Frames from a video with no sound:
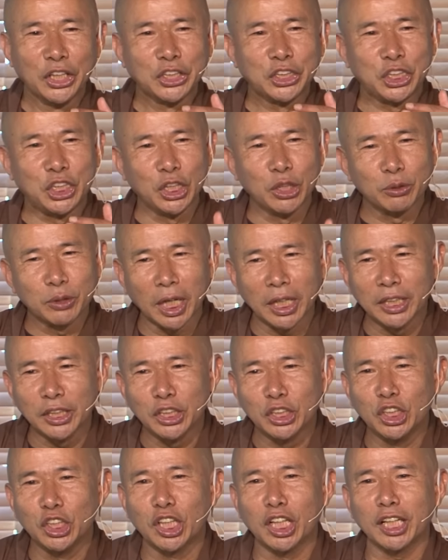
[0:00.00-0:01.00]

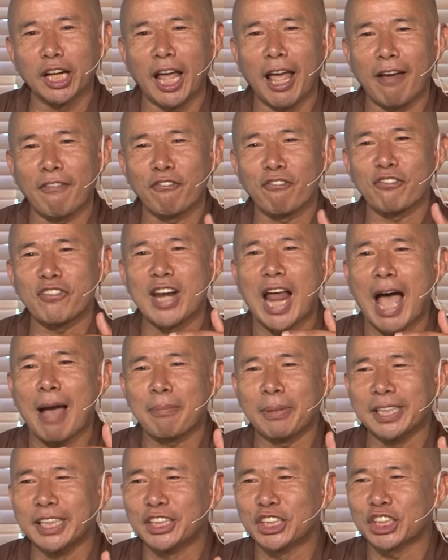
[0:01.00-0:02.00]
children, you're going to have
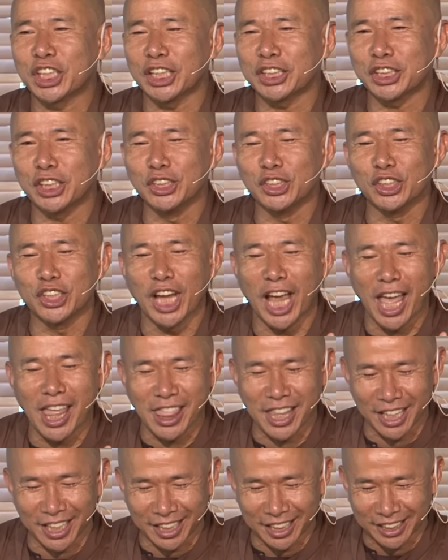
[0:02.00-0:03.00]
Dharma discussion
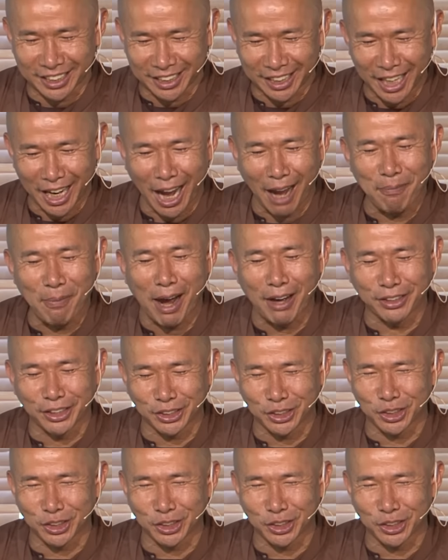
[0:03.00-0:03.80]
together about the